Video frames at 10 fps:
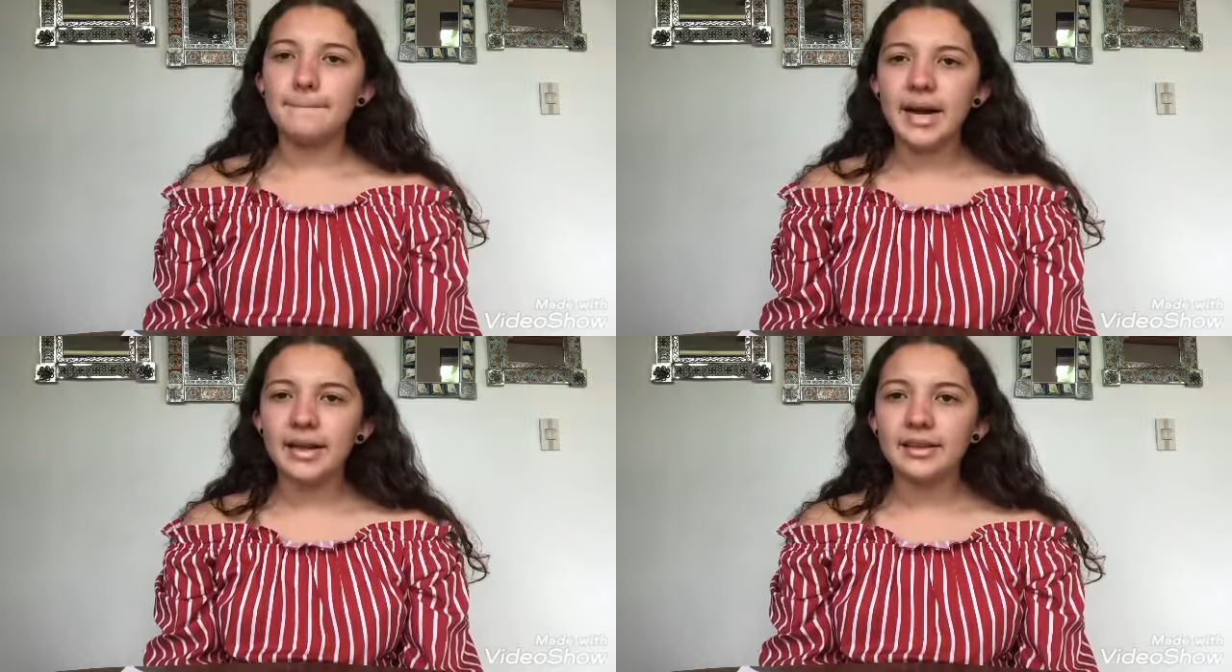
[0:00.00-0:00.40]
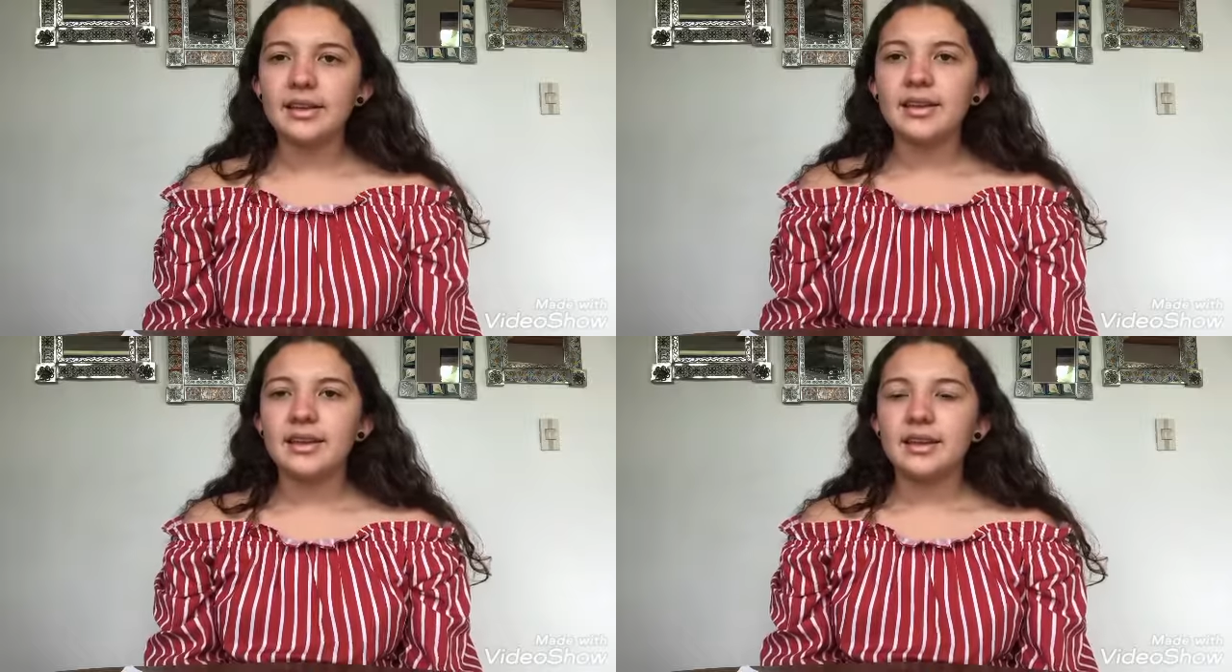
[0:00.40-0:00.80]
but
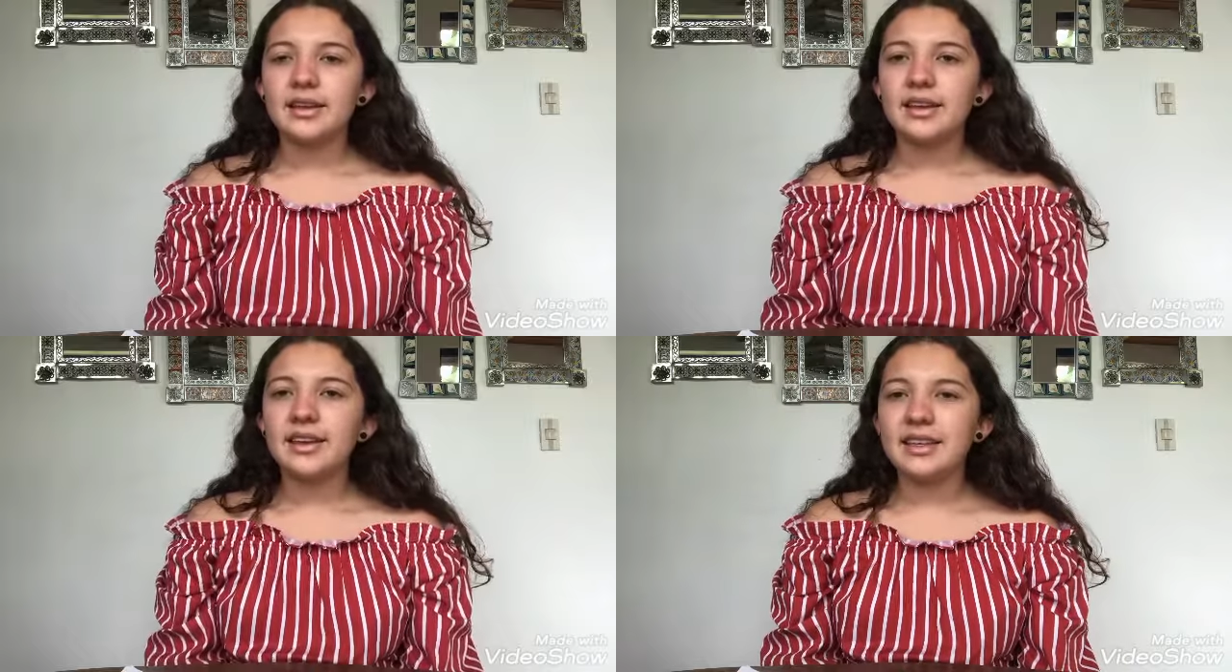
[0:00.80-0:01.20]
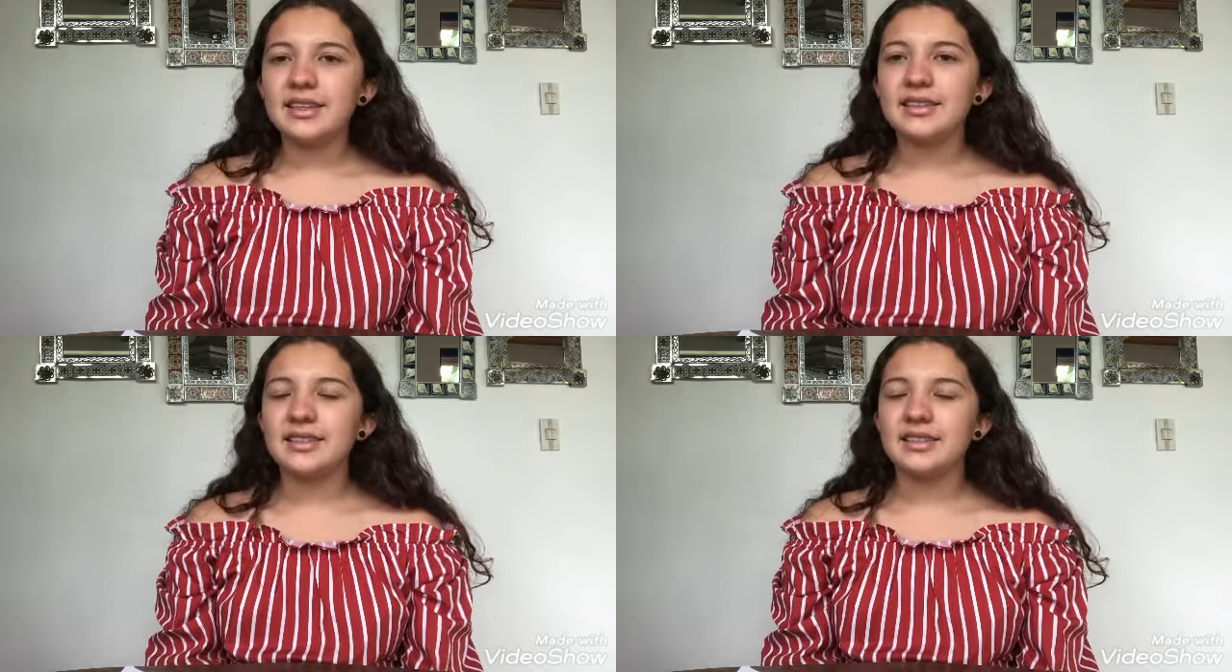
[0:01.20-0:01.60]
it
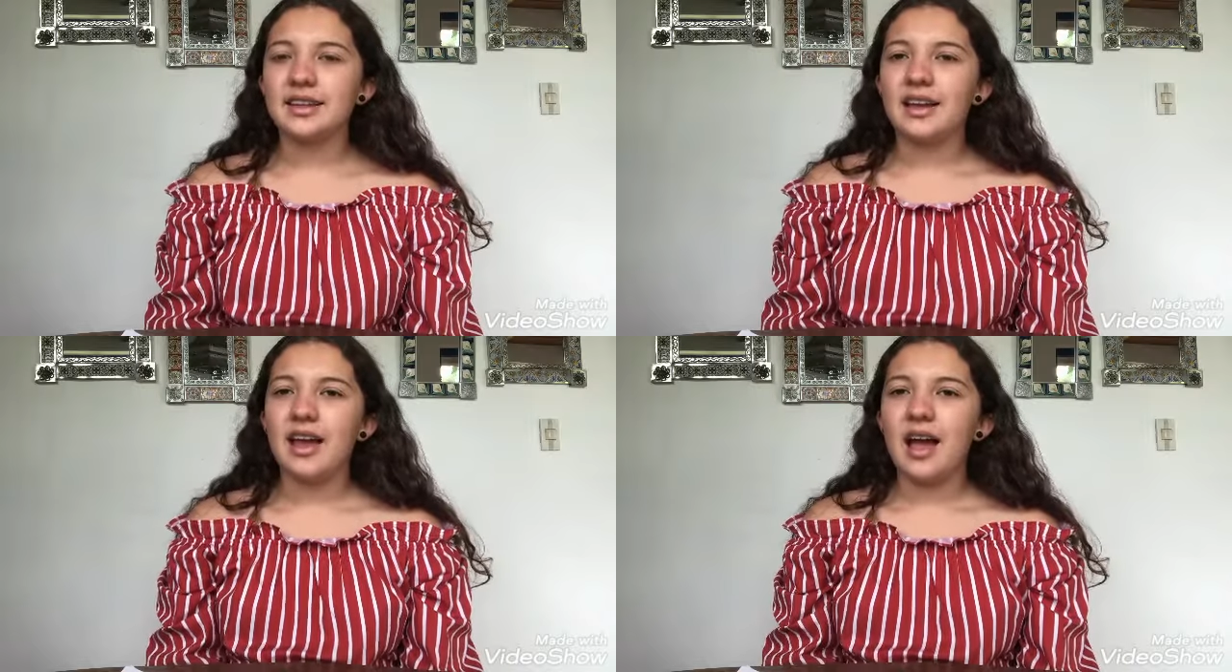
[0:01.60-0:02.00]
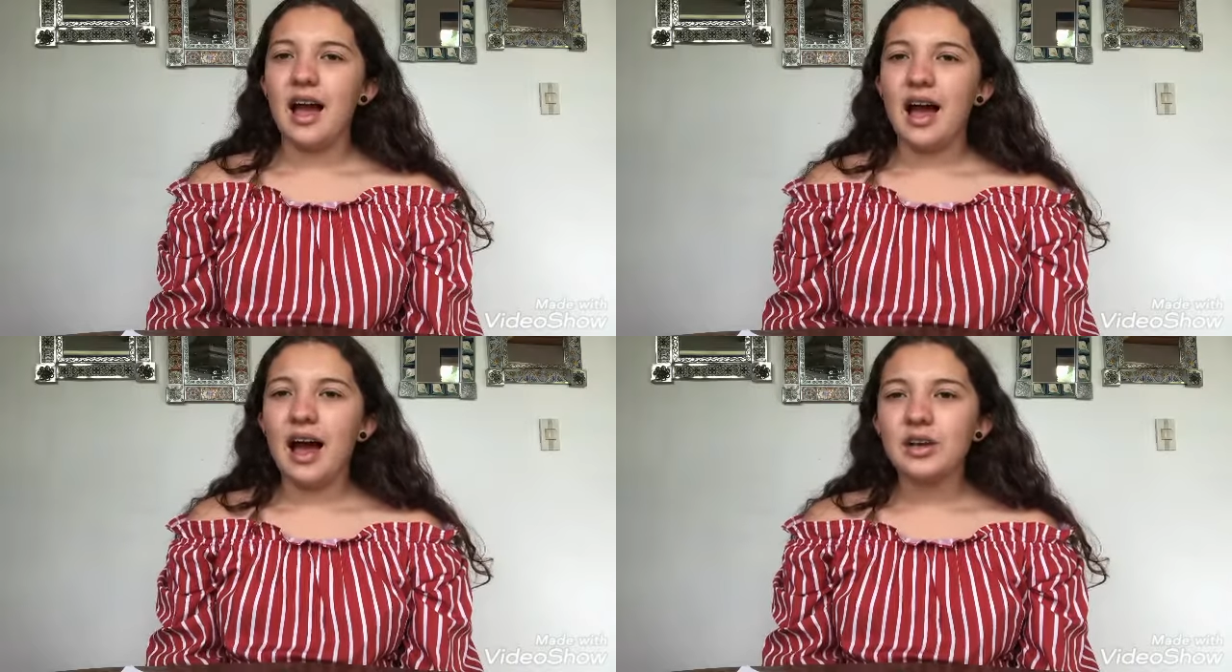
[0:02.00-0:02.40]
is
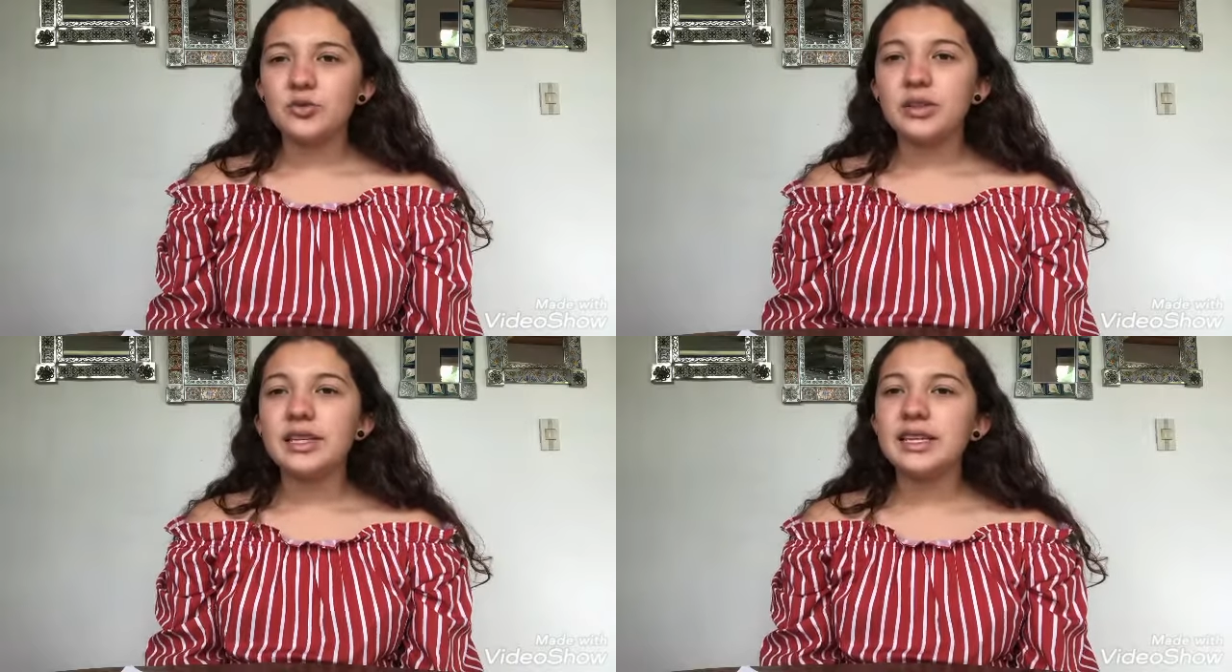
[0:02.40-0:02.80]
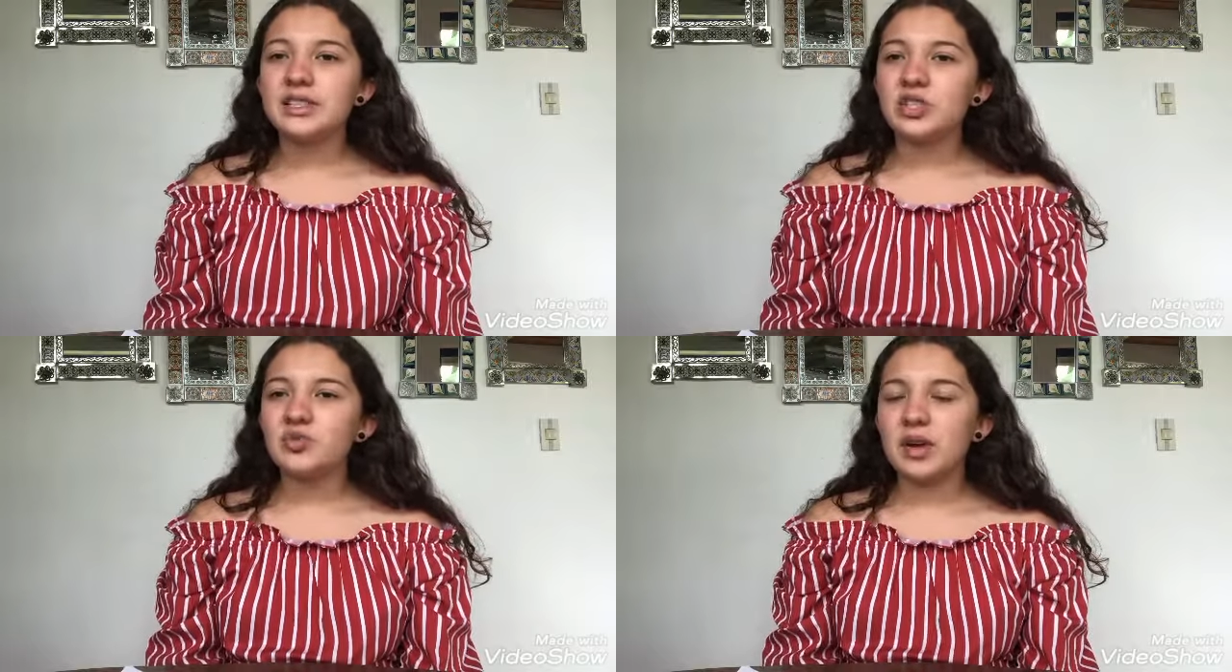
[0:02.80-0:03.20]

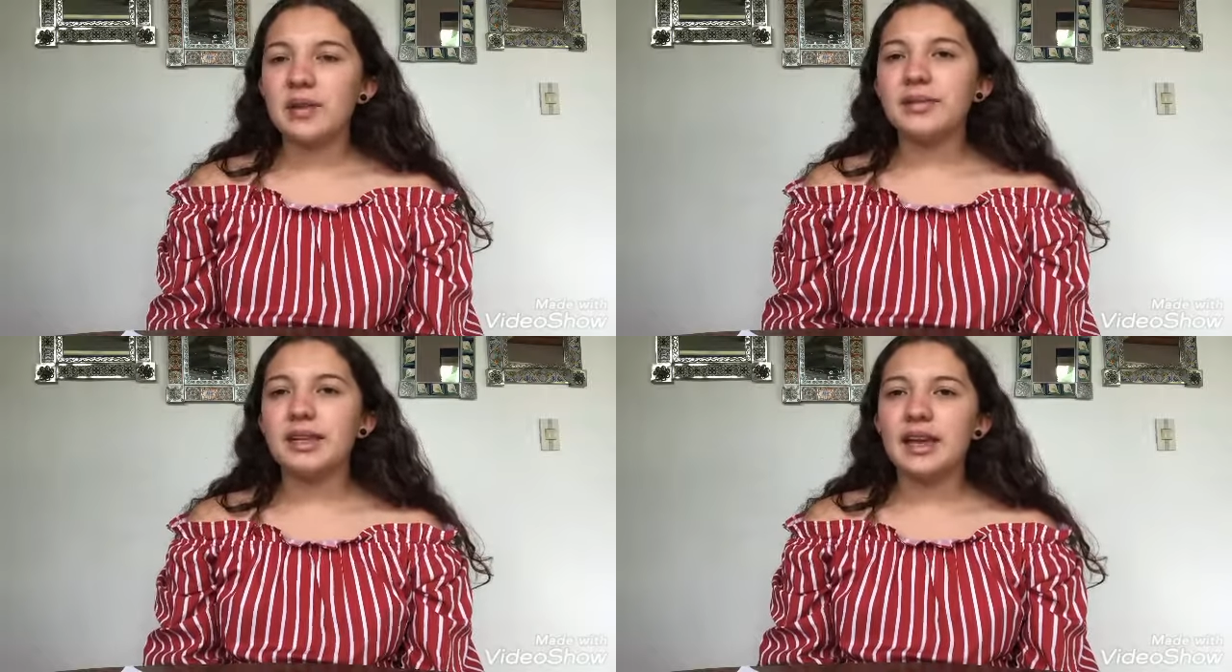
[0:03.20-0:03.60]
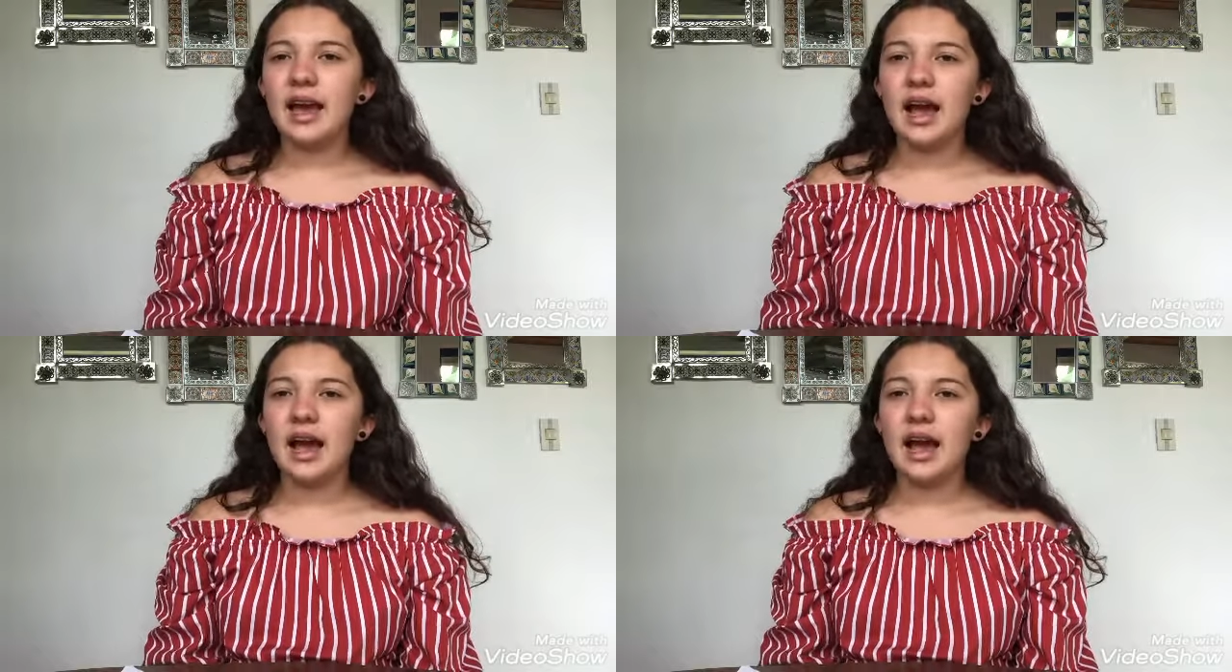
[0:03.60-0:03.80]
actually extremely